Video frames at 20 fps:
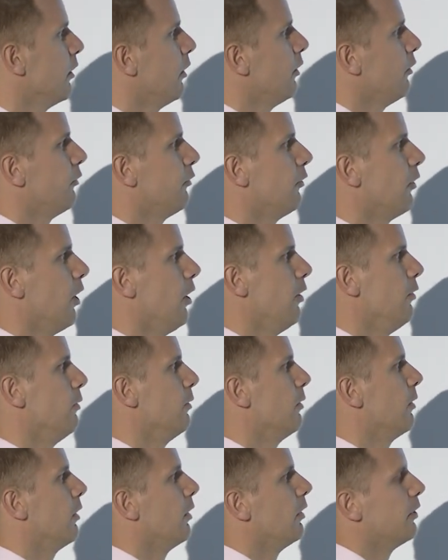So,
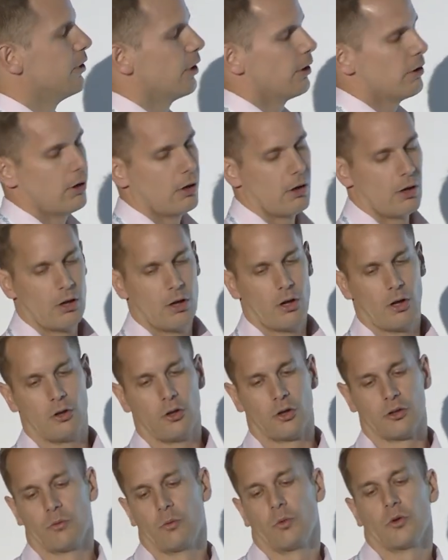a
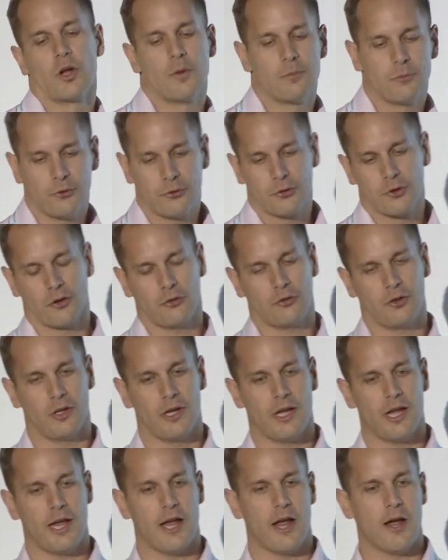lot of what I'm discussing
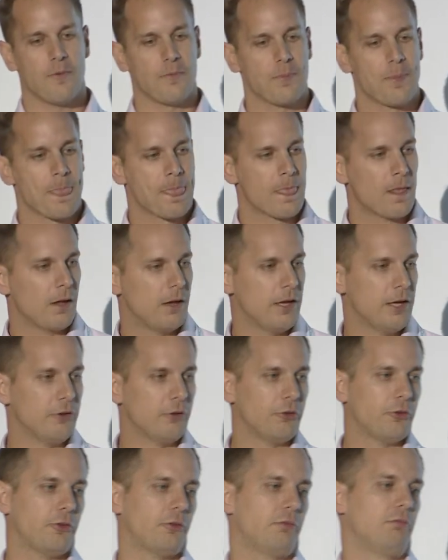here
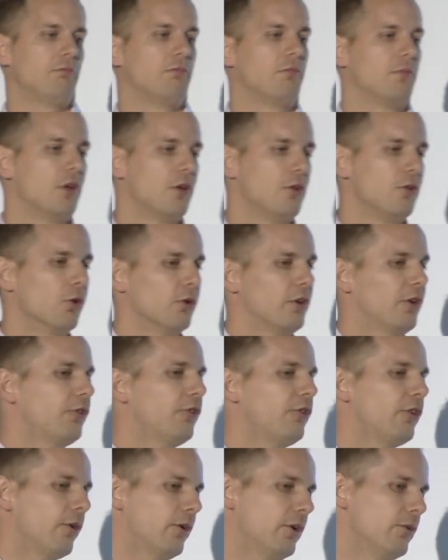is not
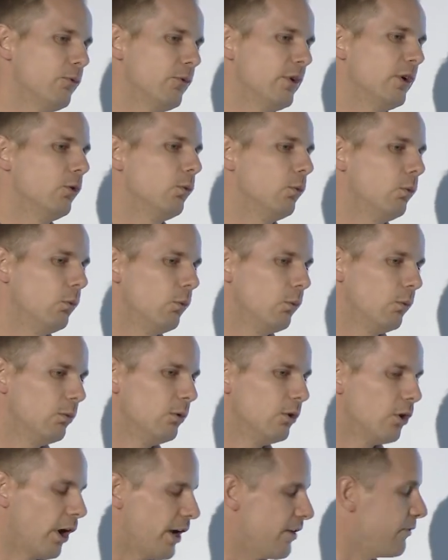necessarily real
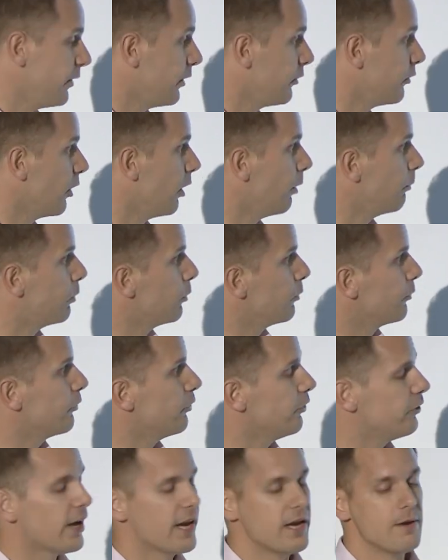life examples
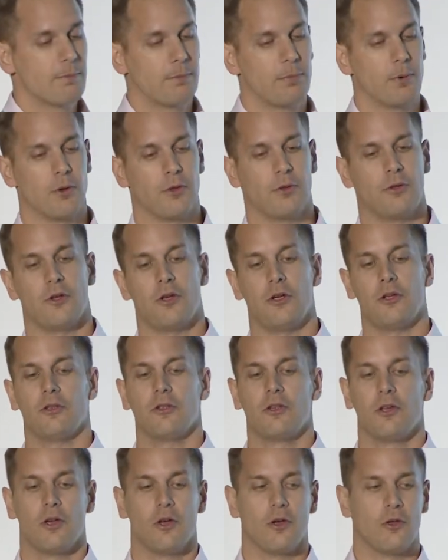to date, but the
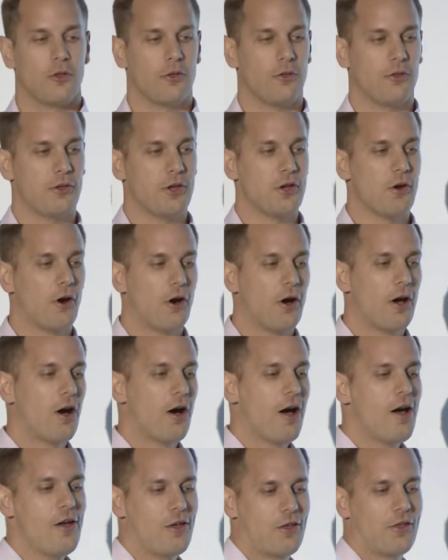
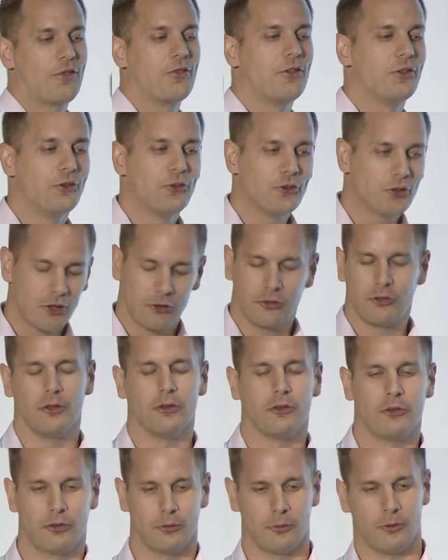
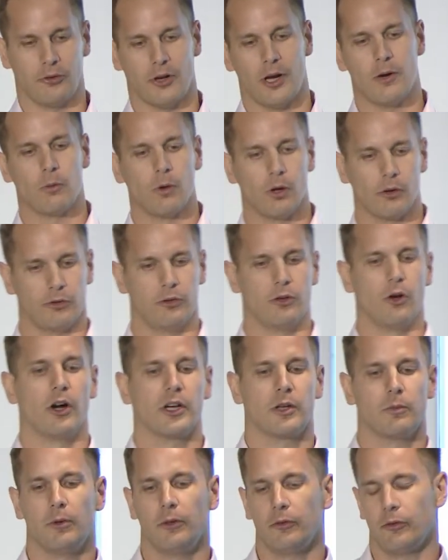discussions, shall we say, rather than
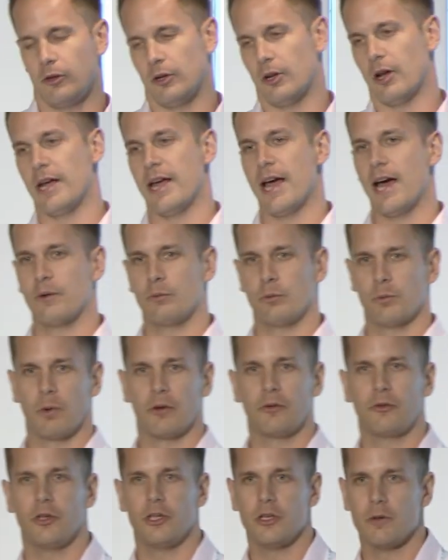arguments that I had with my
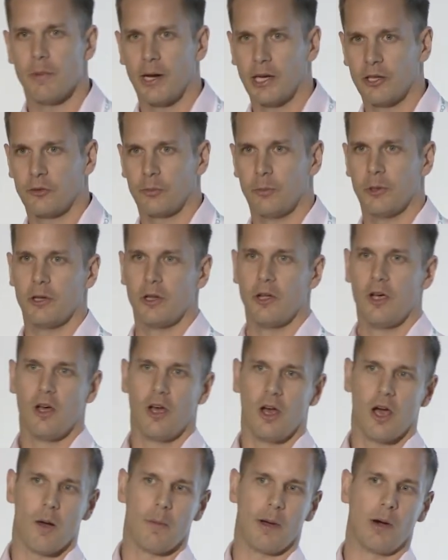senior management
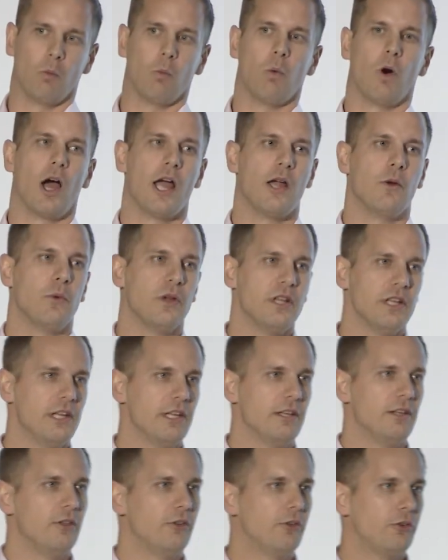about why we
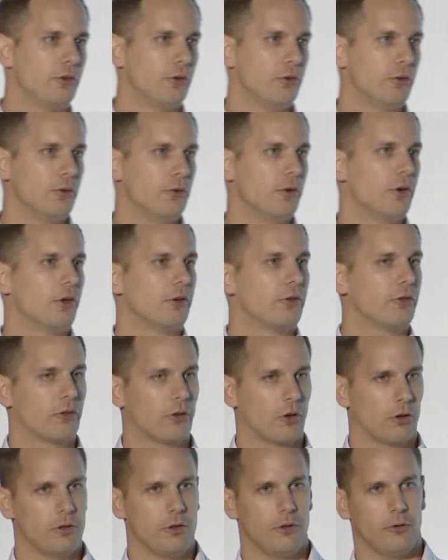needed to
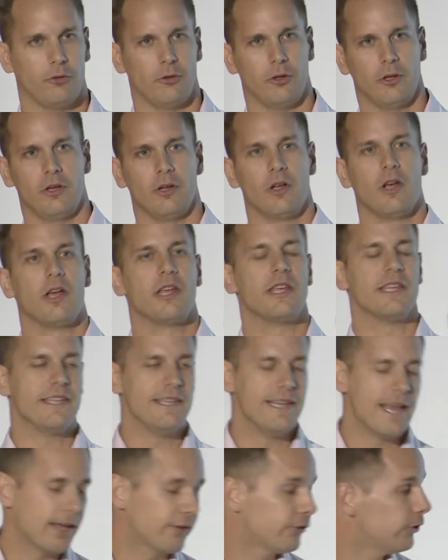start using
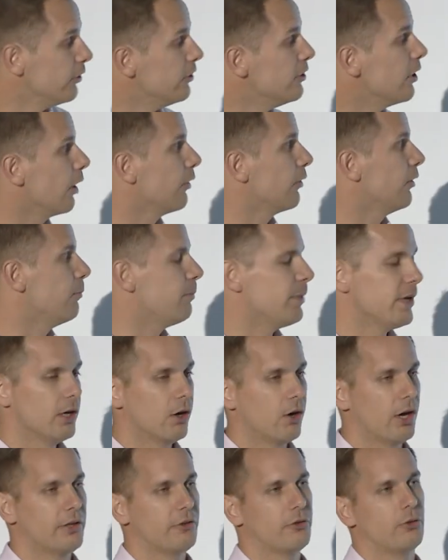yet another
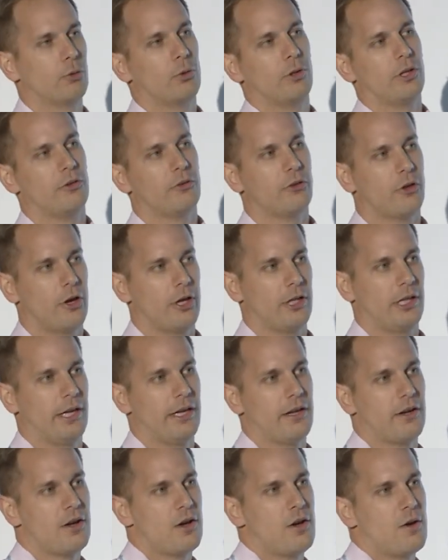BI tool
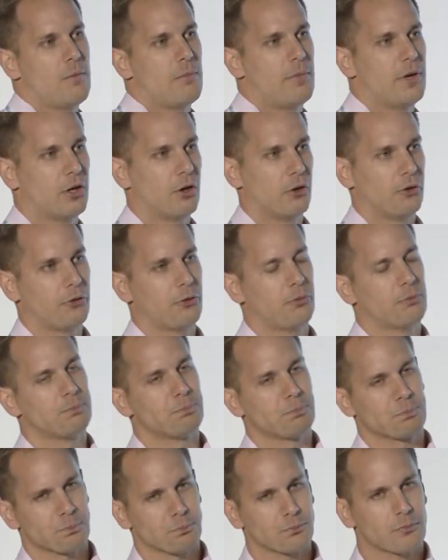internally. Because
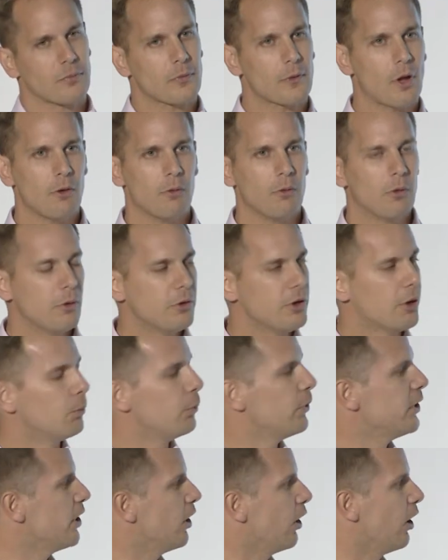
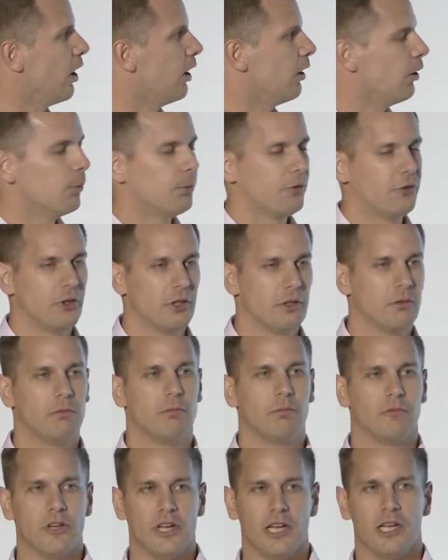we are obviously
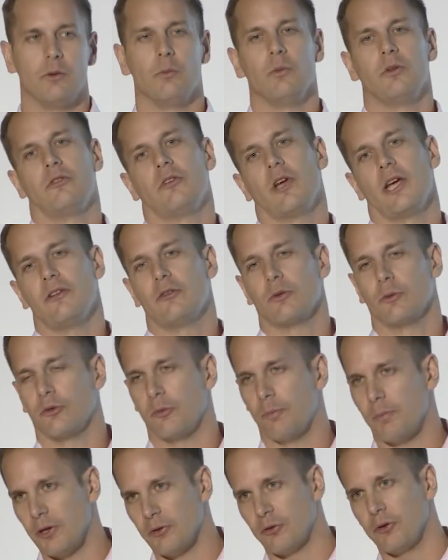dealing with data as a
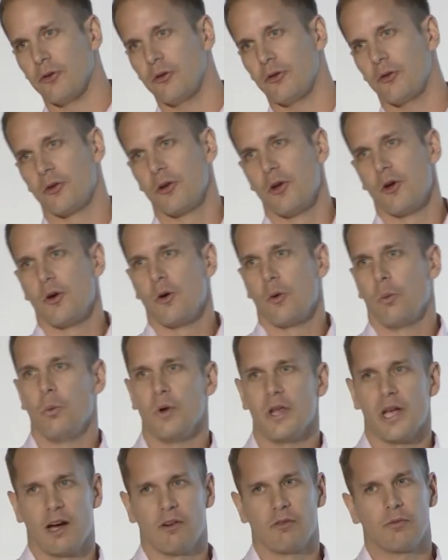business.
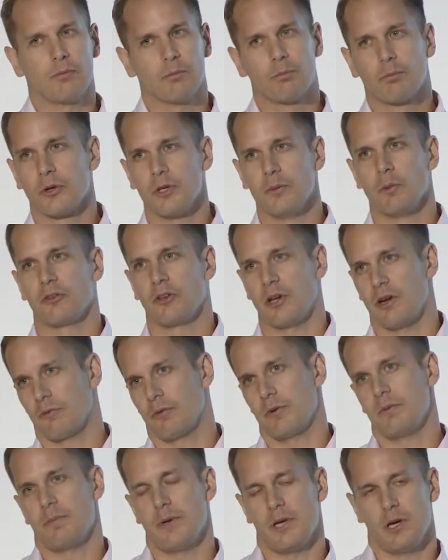We have pretty much
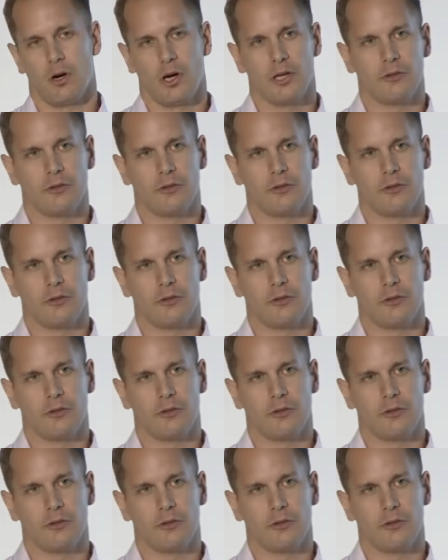every BI